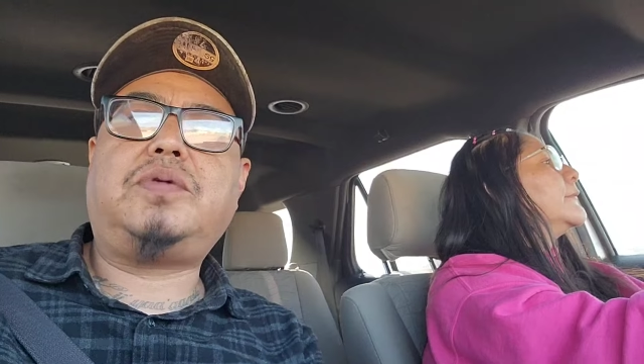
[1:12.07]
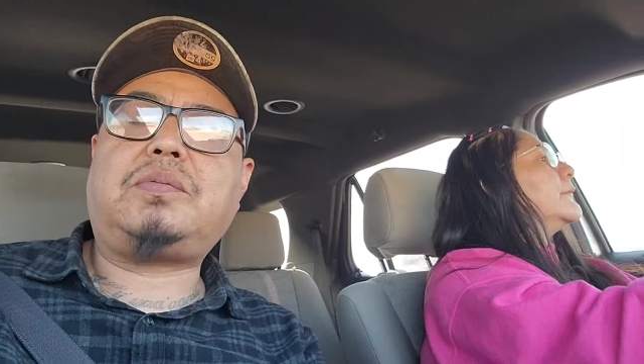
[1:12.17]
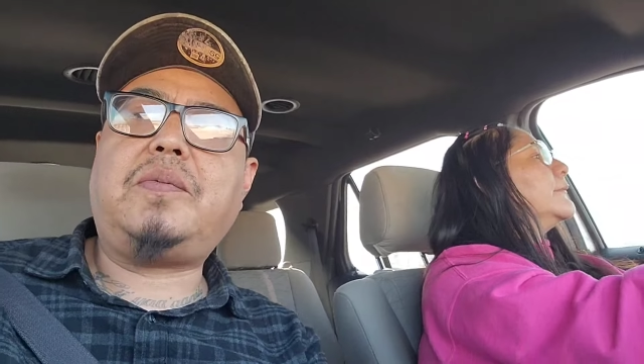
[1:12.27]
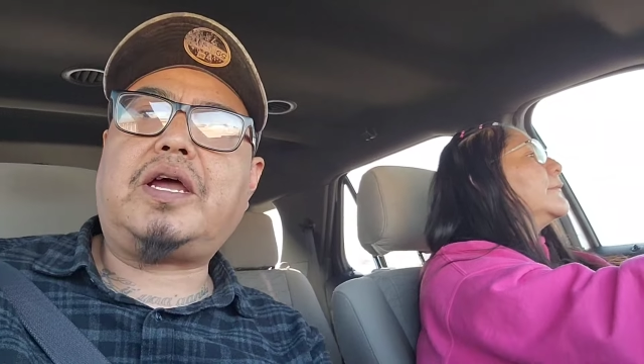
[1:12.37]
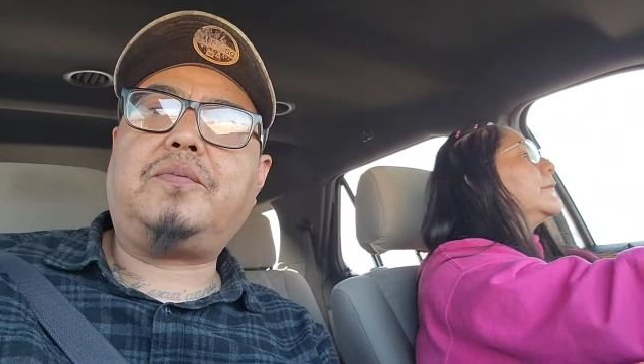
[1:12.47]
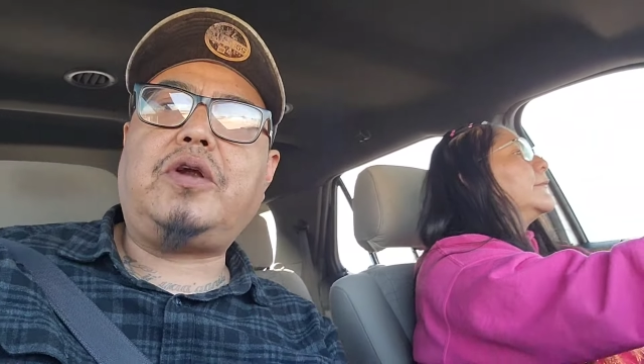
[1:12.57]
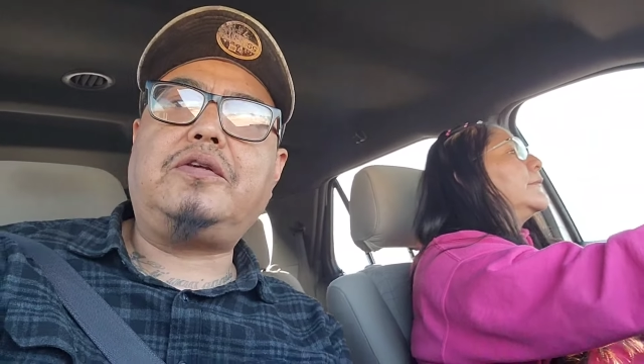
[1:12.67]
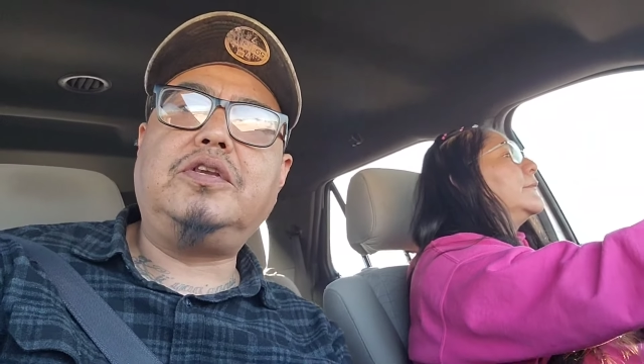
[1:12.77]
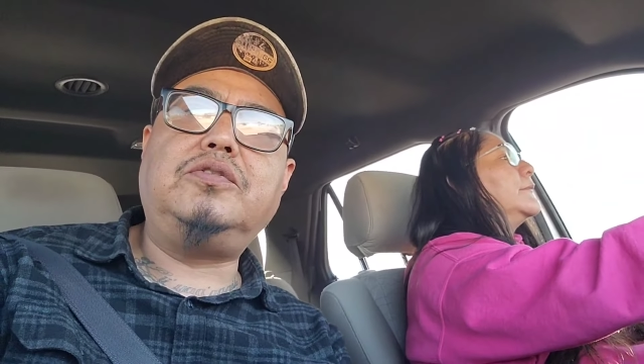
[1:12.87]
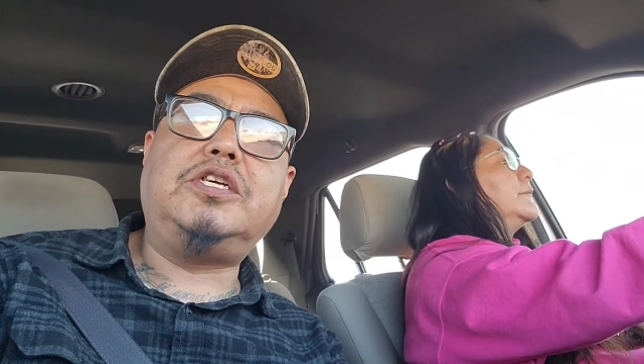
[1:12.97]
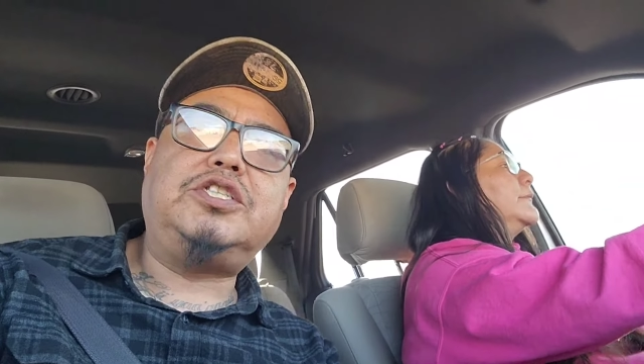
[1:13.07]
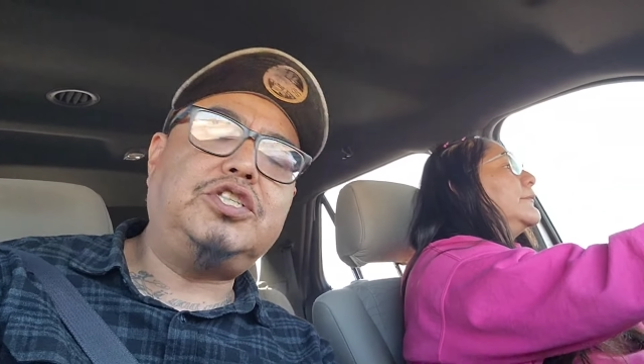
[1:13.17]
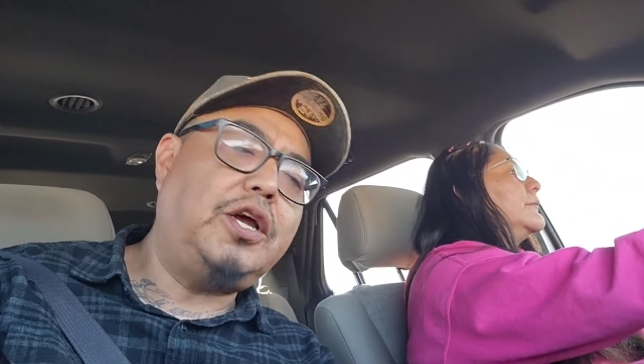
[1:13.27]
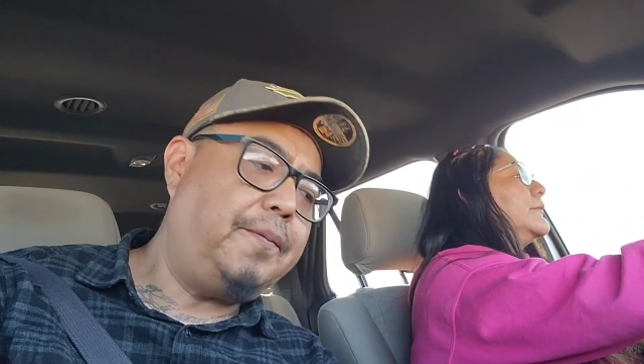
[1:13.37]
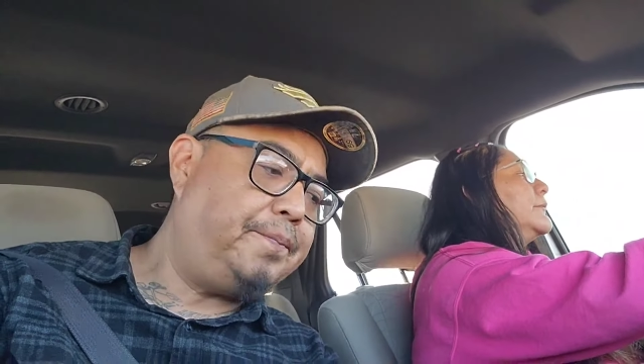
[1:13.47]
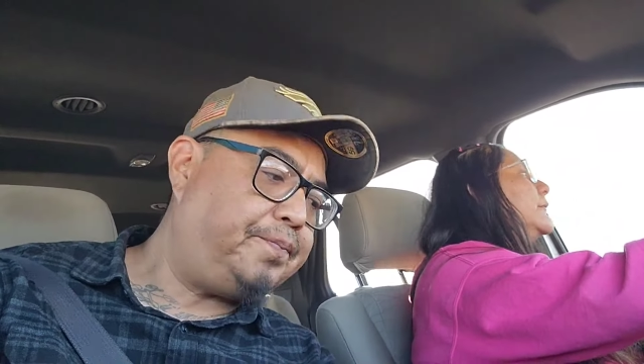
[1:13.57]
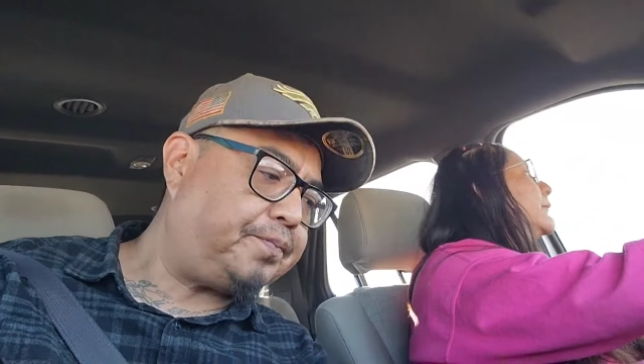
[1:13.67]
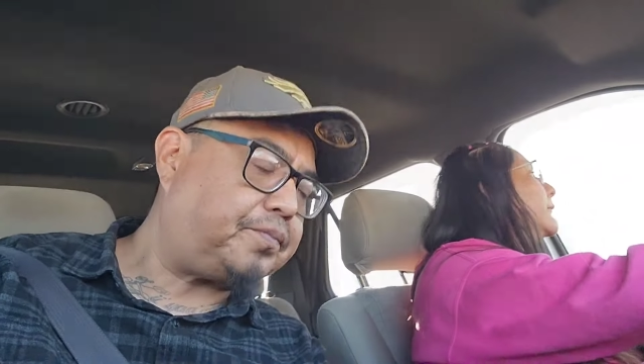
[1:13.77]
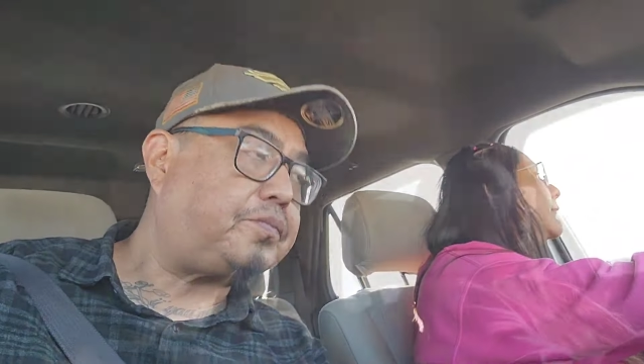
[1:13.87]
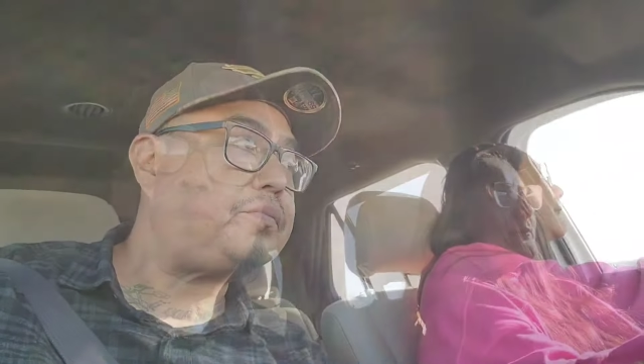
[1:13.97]
pick me back up around noonish.
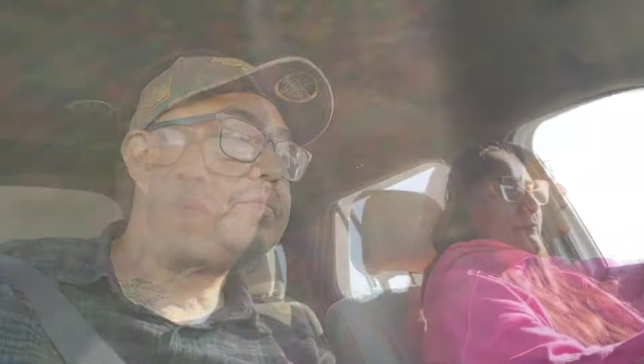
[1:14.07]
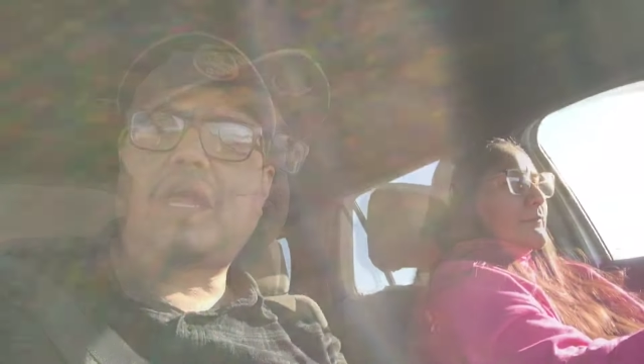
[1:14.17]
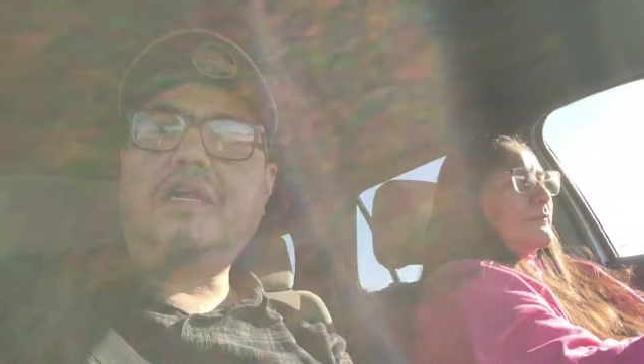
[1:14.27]
I